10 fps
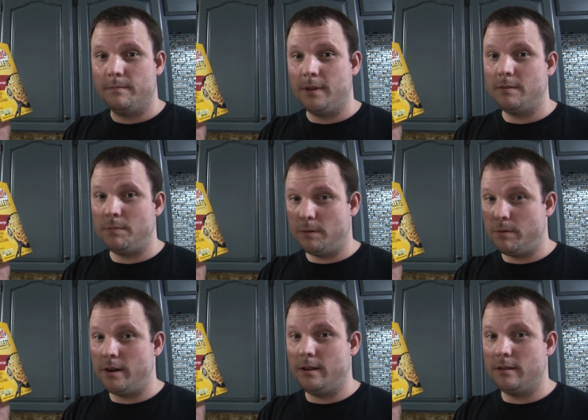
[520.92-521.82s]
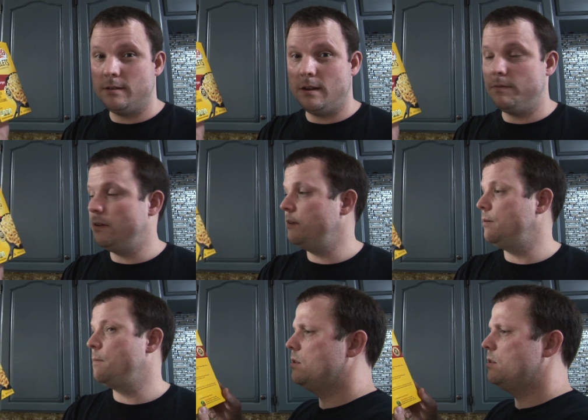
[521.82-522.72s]
It's it's pretty good stuff
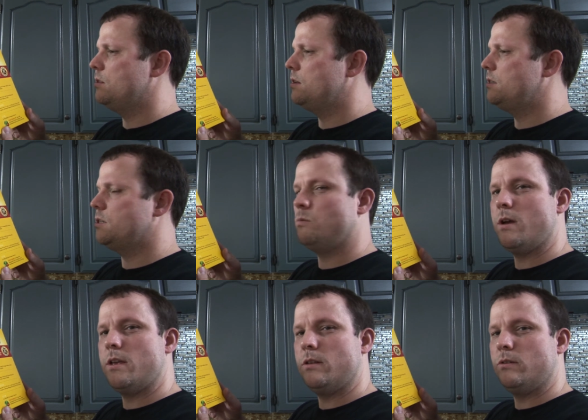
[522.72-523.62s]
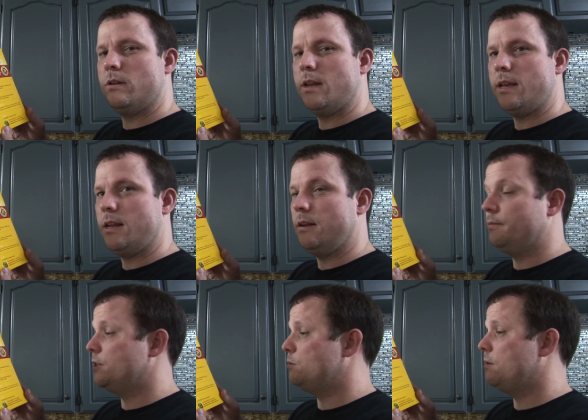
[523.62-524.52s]
too. This is what you'll need.
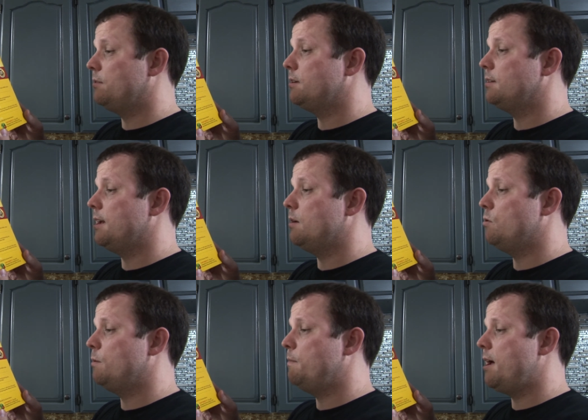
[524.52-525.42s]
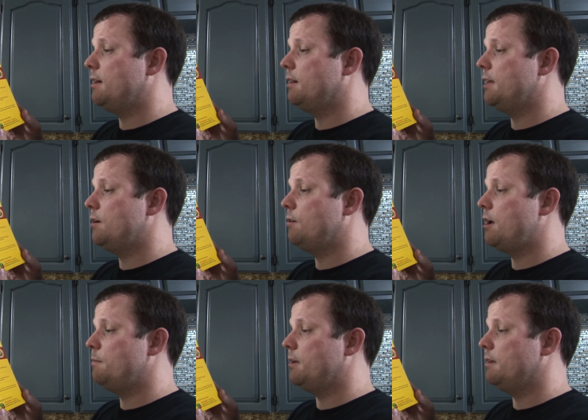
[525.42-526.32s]
This is what they're saying: one pound of lean
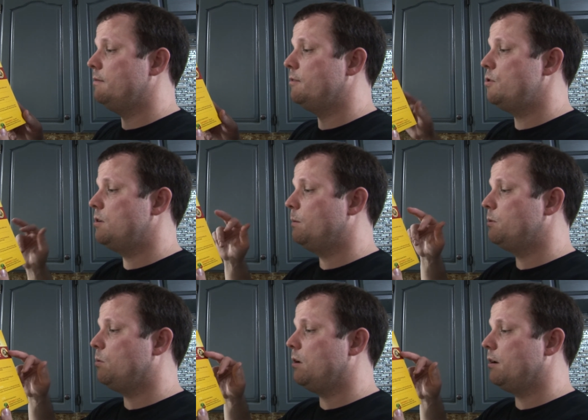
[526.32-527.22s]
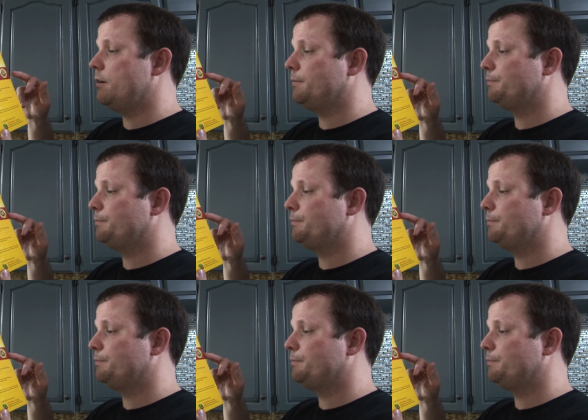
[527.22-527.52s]
ground beef, two cups of water,